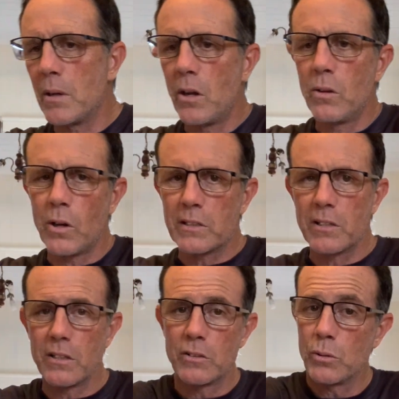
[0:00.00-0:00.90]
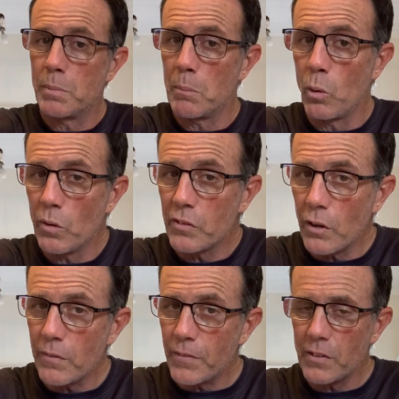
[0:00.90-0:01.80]
who like to do a bit more
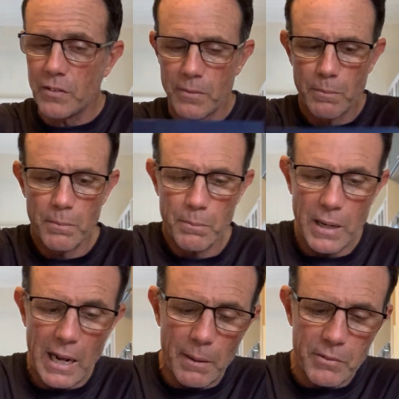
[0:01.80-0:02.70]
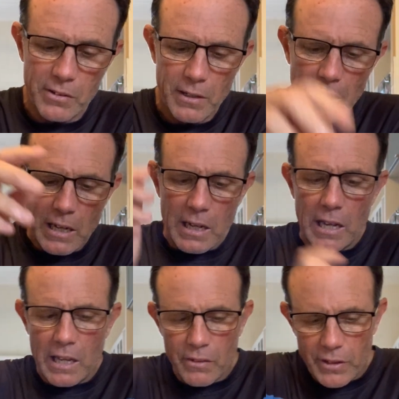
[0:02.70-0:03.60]
surface, perhaps,
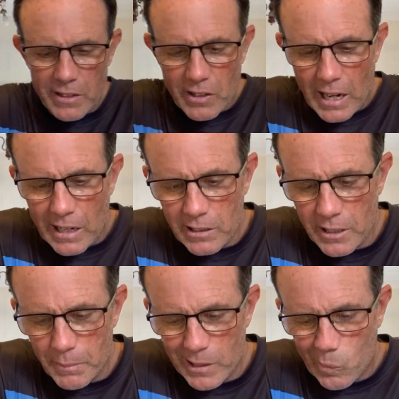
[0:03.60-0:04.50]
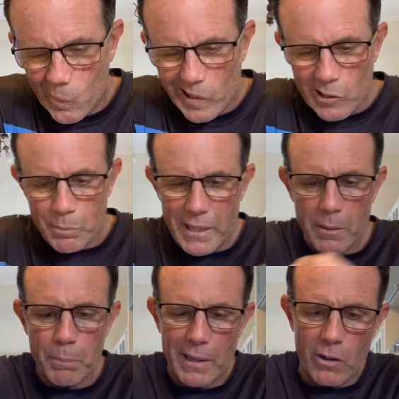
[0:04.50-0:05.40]
these aren't going to be quite as
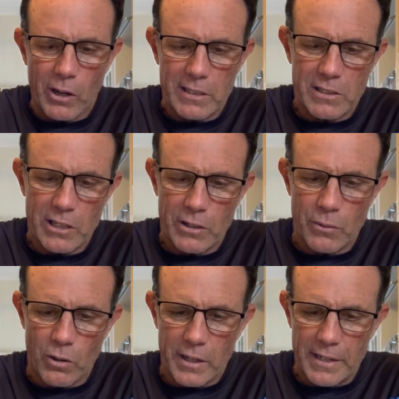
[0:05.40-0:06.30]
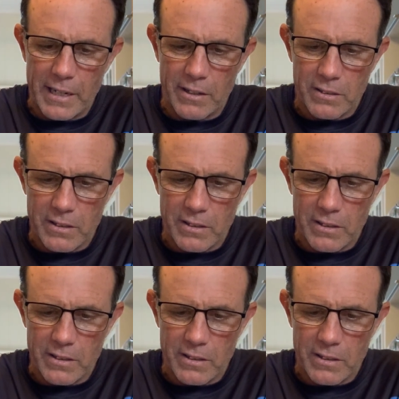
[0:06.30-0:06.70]
big, but I can tell you right now,